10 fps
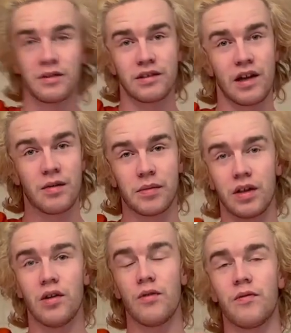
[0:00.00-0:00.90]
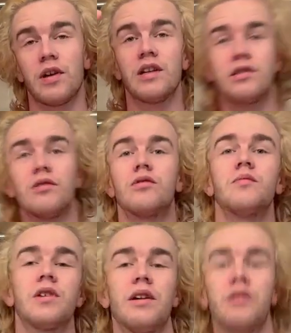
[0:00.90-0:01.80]
down below for his
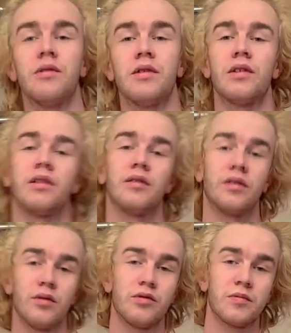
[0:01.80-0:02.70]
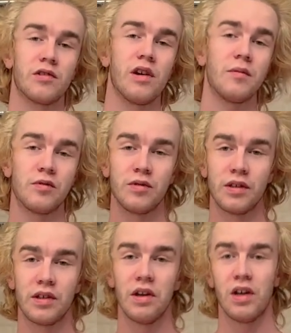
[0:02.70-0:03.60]
YouTube channel. Go subscribe to
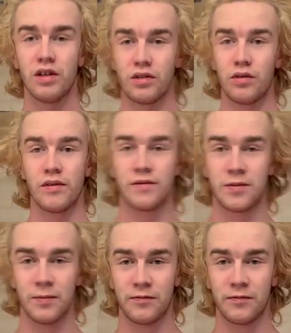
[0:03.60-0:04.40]
it. Go give them some